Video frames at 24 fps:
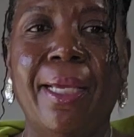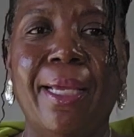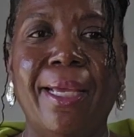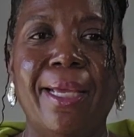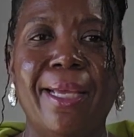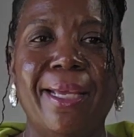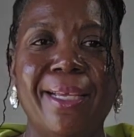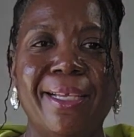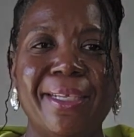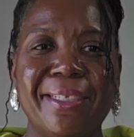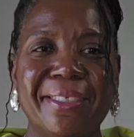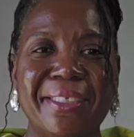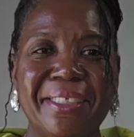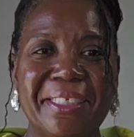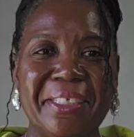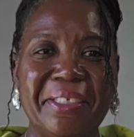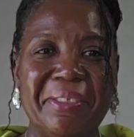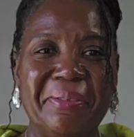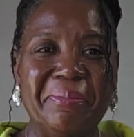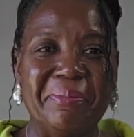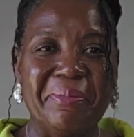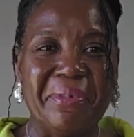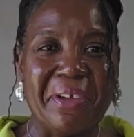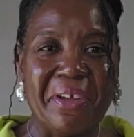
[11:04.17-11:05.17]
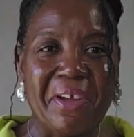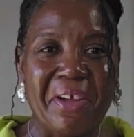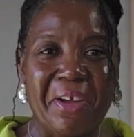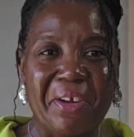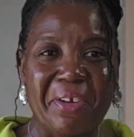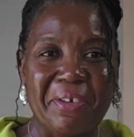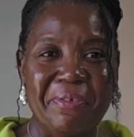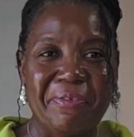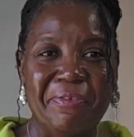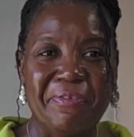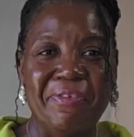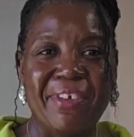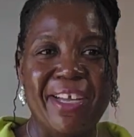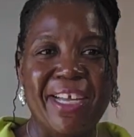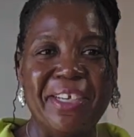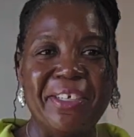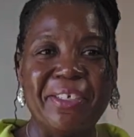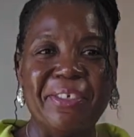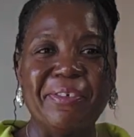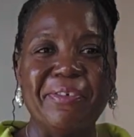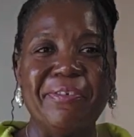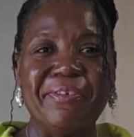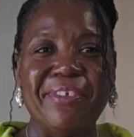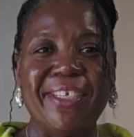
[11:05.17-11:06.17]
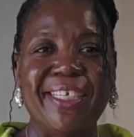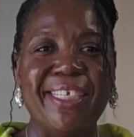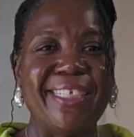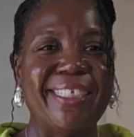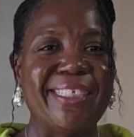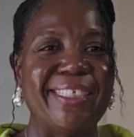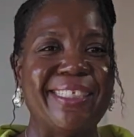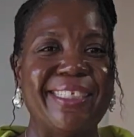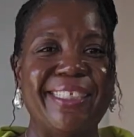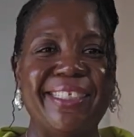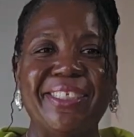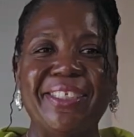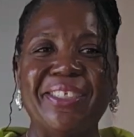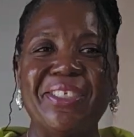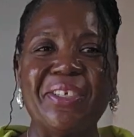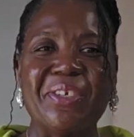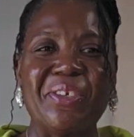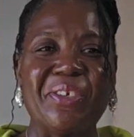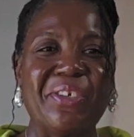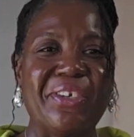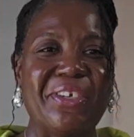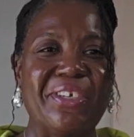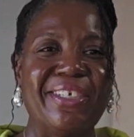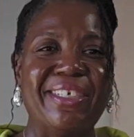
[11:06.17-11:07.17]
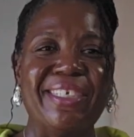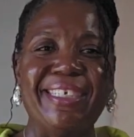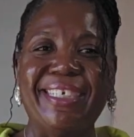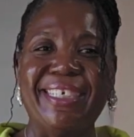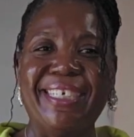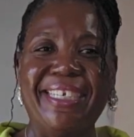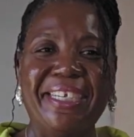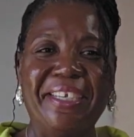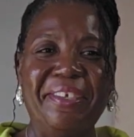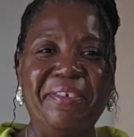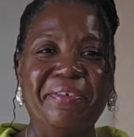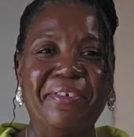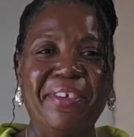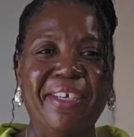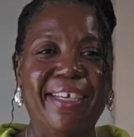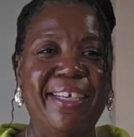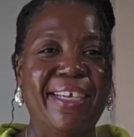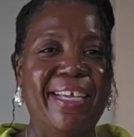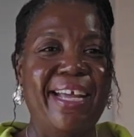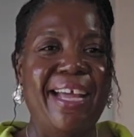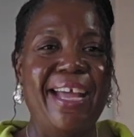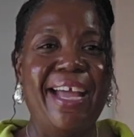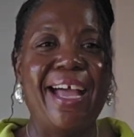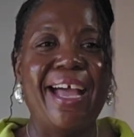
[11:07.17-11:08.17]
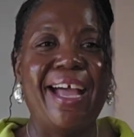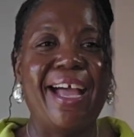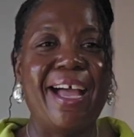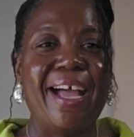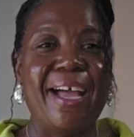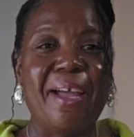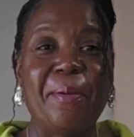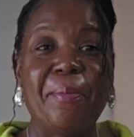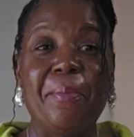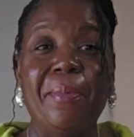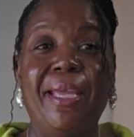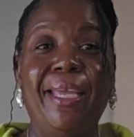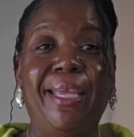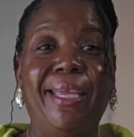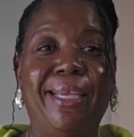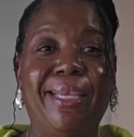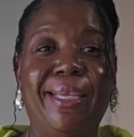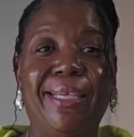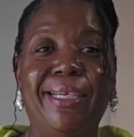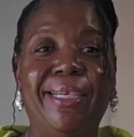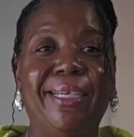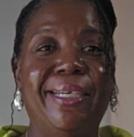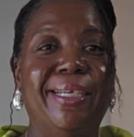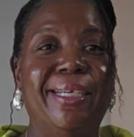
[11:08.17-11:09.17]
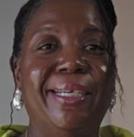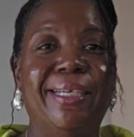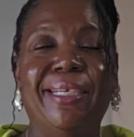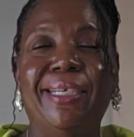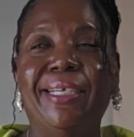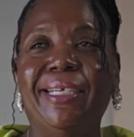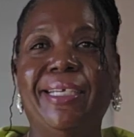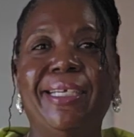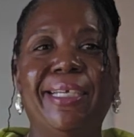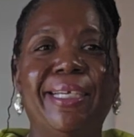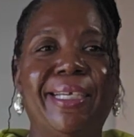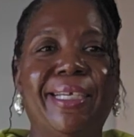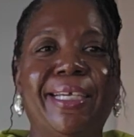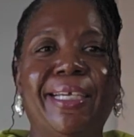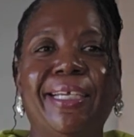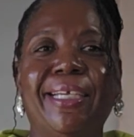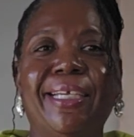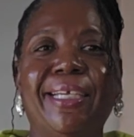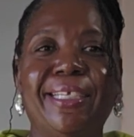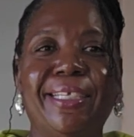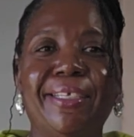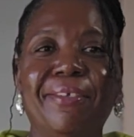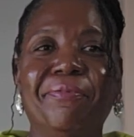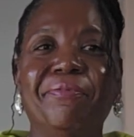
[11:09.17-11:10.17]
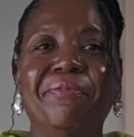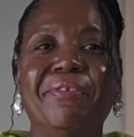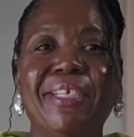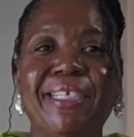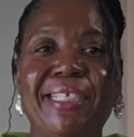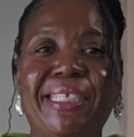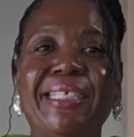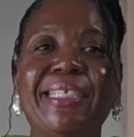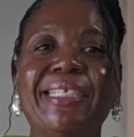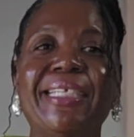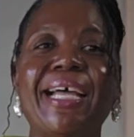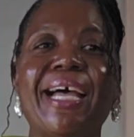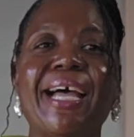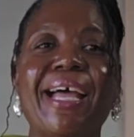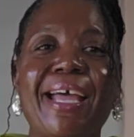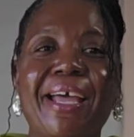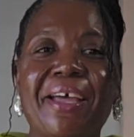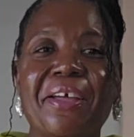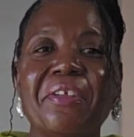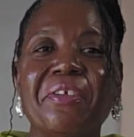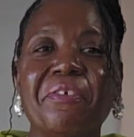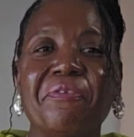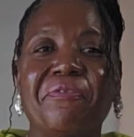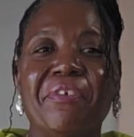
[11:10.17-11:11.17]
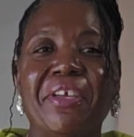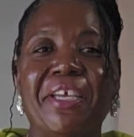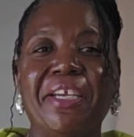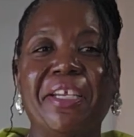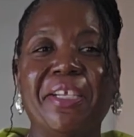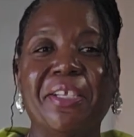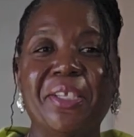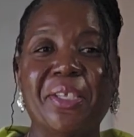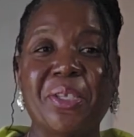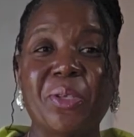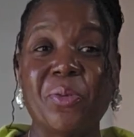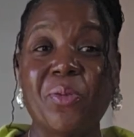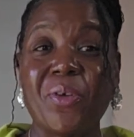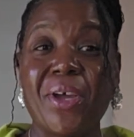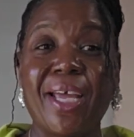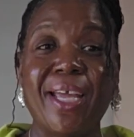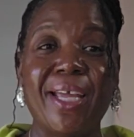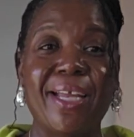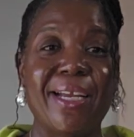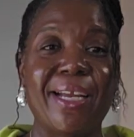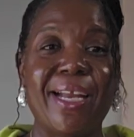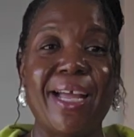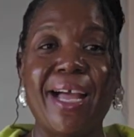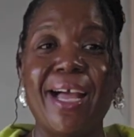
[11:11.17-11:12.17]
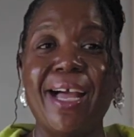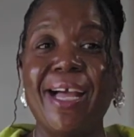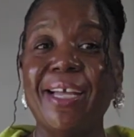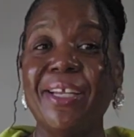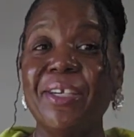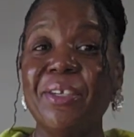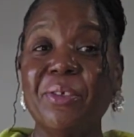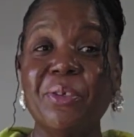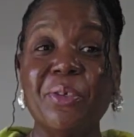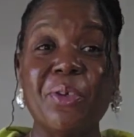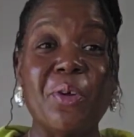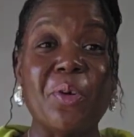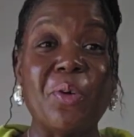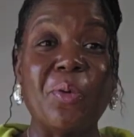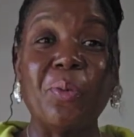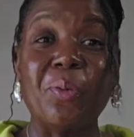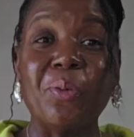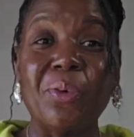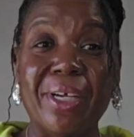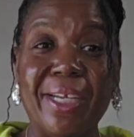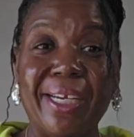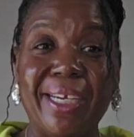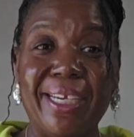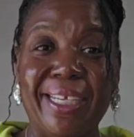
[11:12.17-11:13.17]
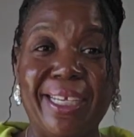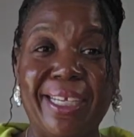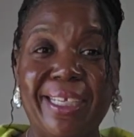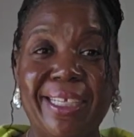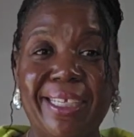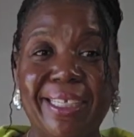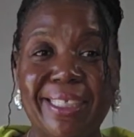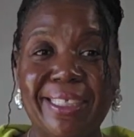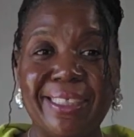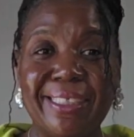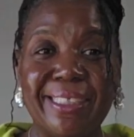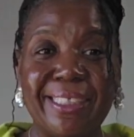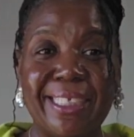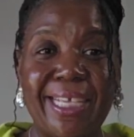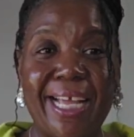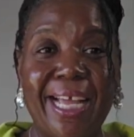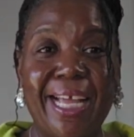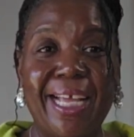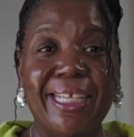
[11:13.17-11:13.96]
And our final fit is our girl Hanifa. I mean, if this is not elevated sweat, I don't know what is.